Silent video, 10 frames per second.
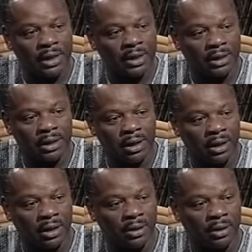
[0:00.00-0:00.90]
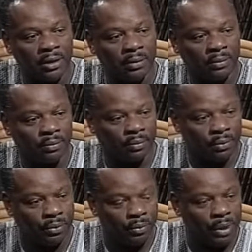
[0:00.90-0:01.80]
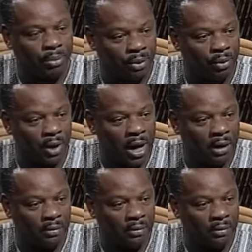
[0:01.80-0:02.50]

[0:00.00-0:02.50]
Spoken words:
and the people who were,